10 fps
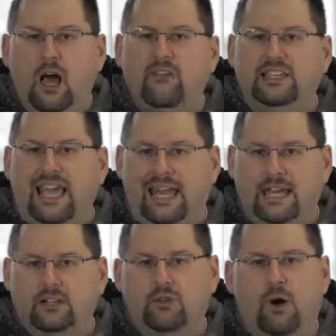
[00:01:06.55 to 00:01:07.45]
of getting
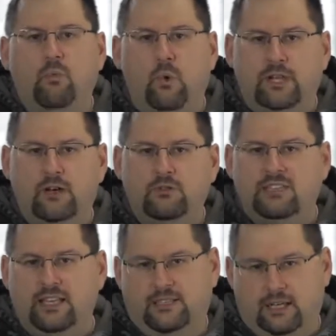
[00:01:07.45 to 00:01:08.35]
into a Windows
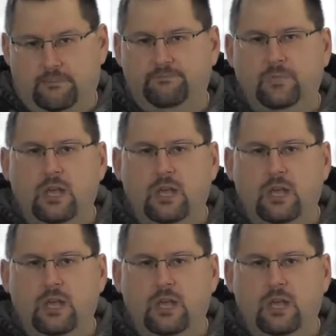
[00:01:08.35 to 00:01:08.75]
system.